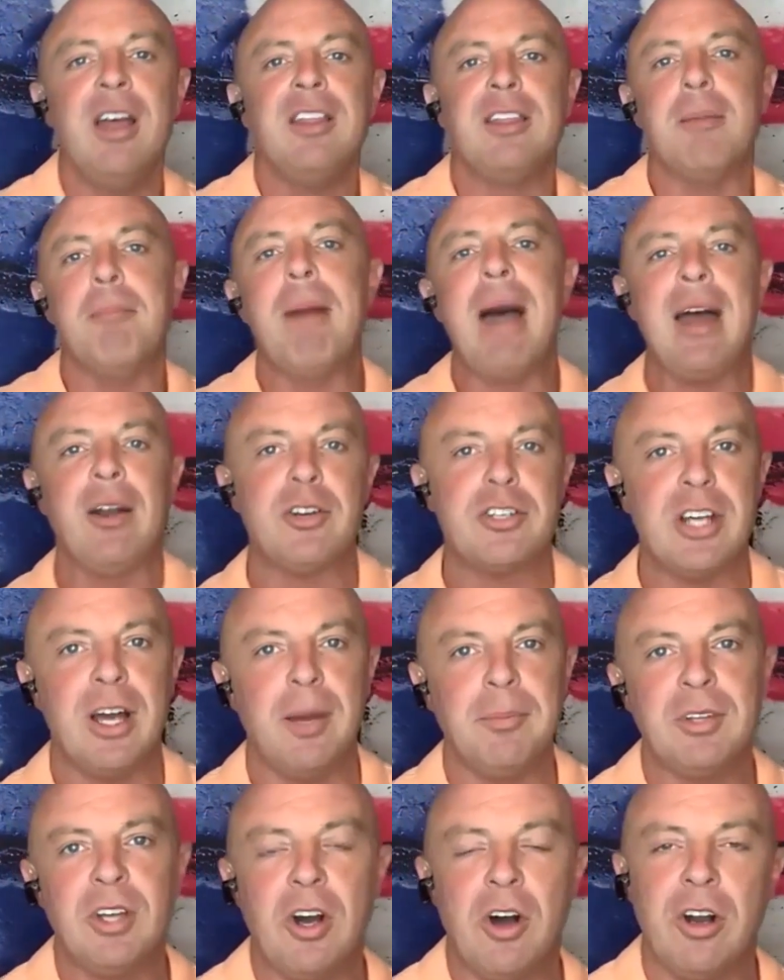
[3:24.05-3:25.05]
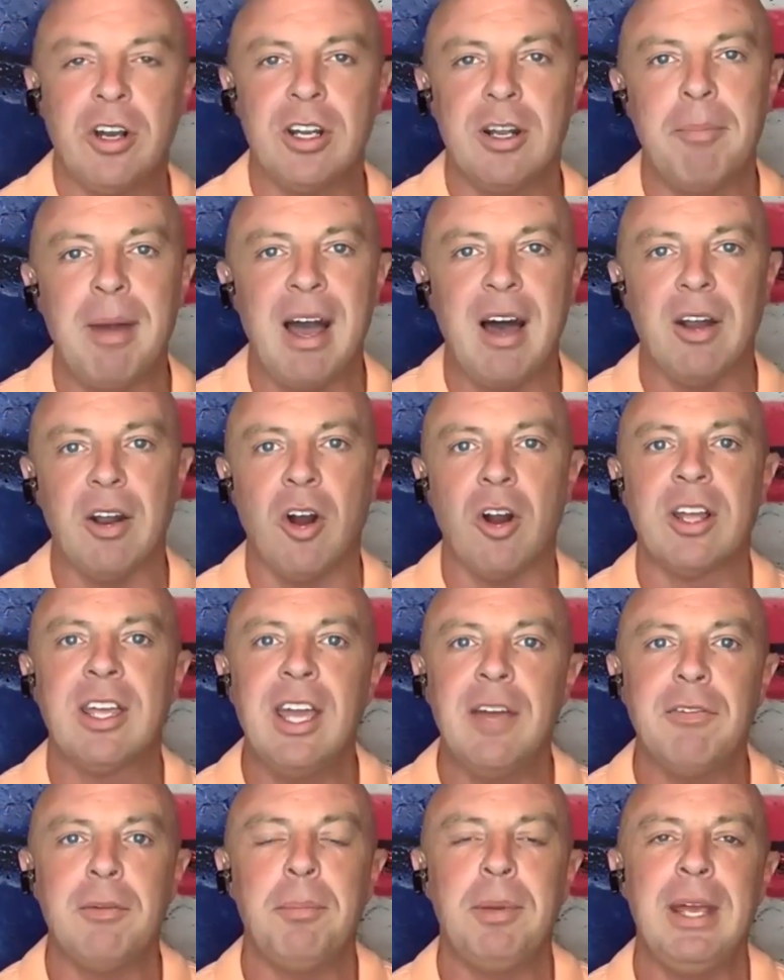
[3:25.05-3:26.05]
The manners I'm talking about are
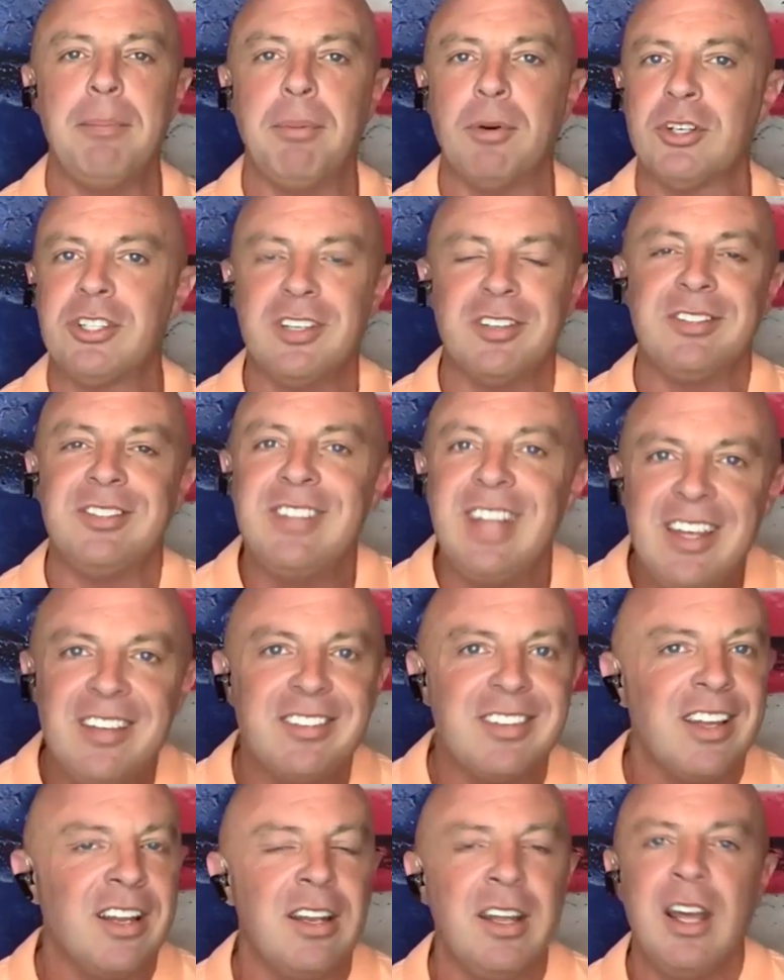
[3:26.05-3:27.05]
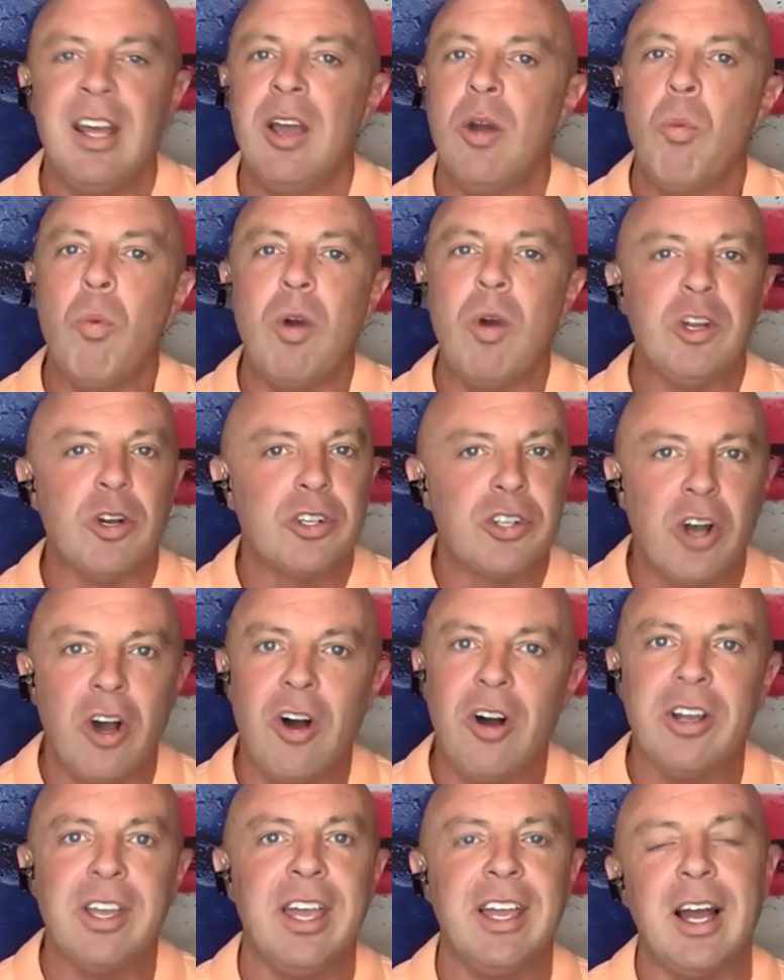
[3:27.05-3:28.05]
giving people just decent, when you're
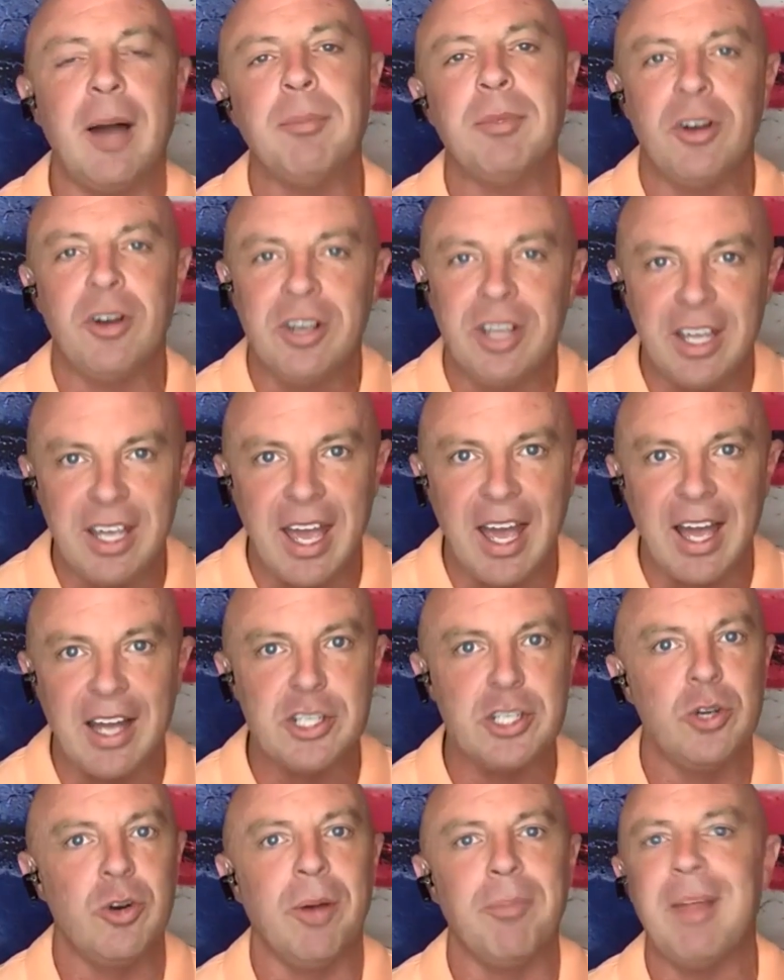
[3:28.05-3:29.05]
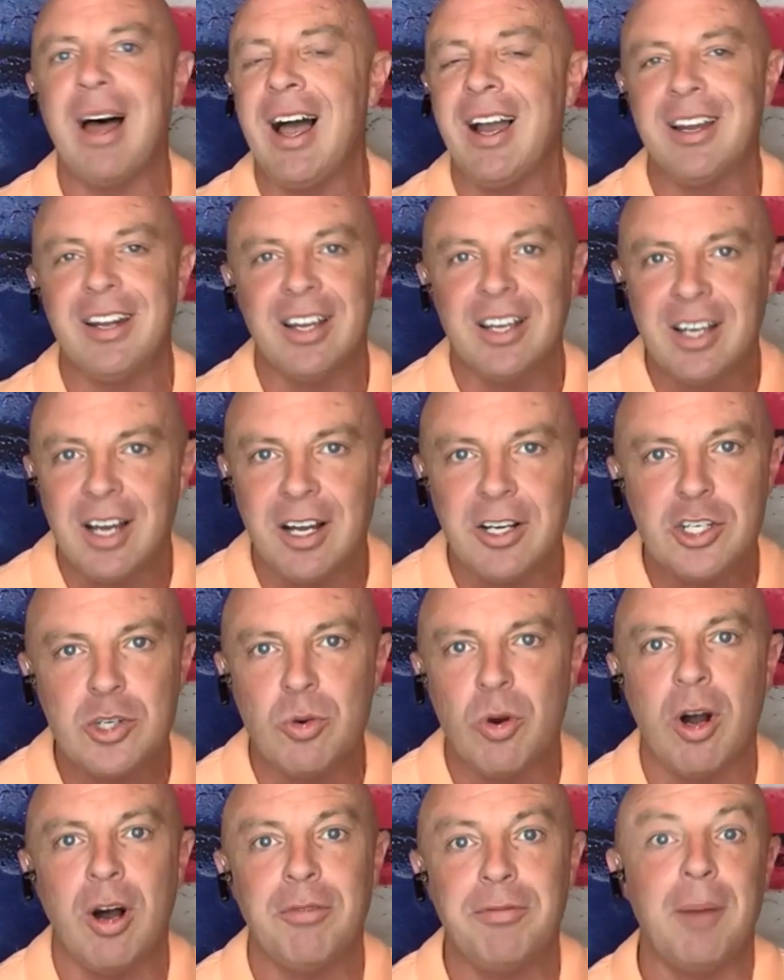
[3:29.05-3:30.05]
talking, I'm looking at you. I'm not going to cut
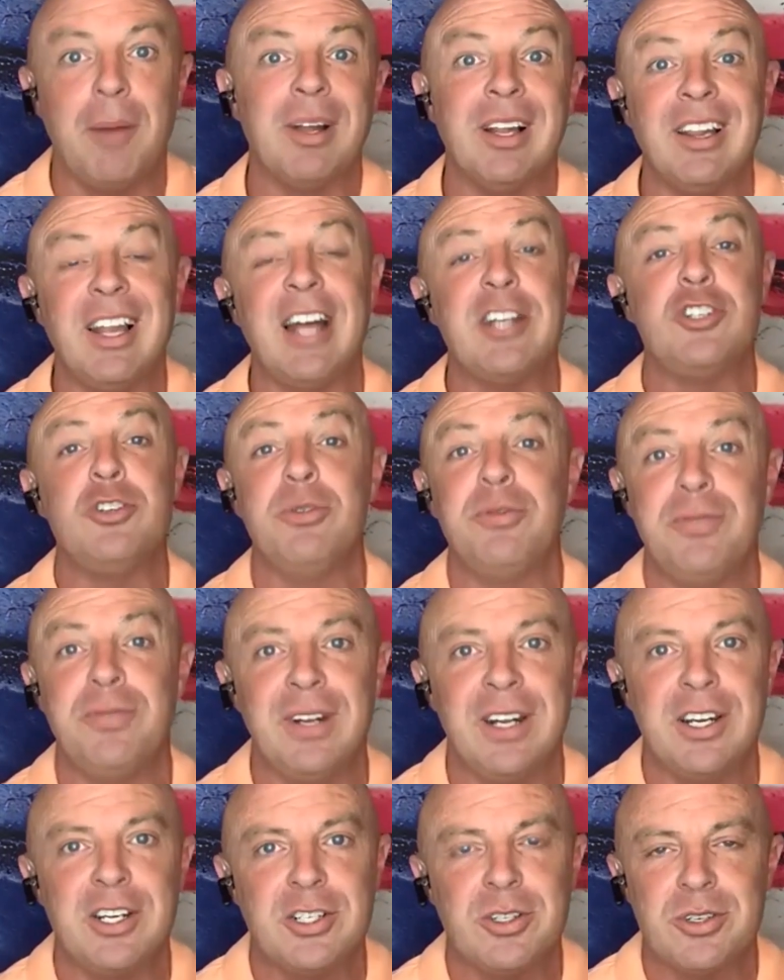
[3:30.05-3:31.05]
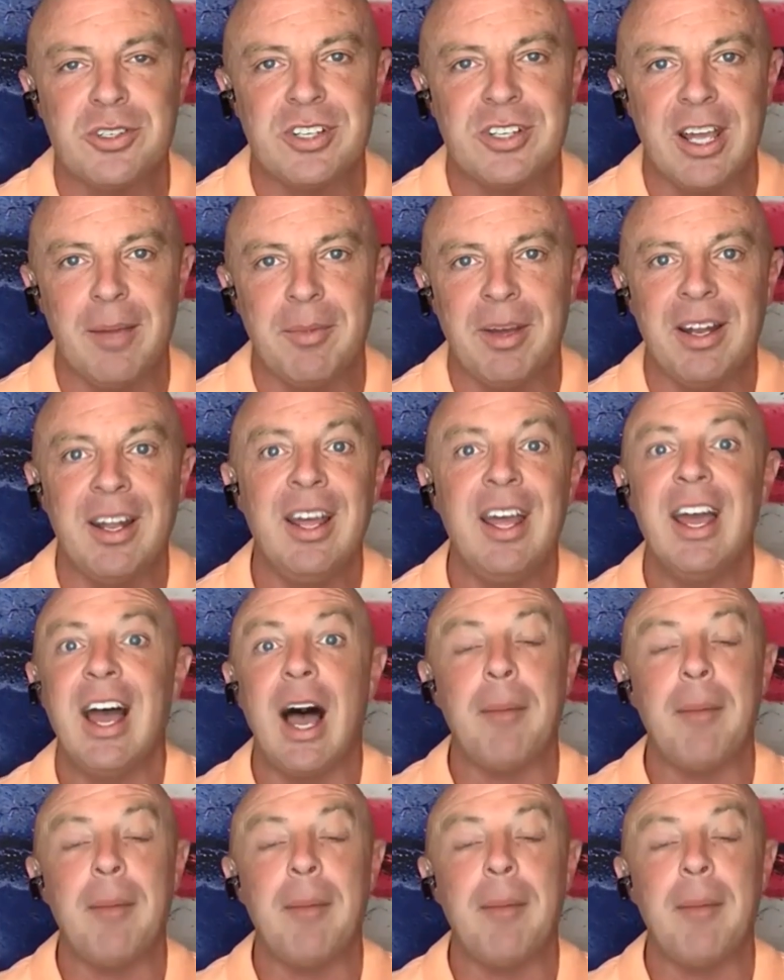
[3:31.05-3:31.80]
you off. I'm going to let you finish your statement.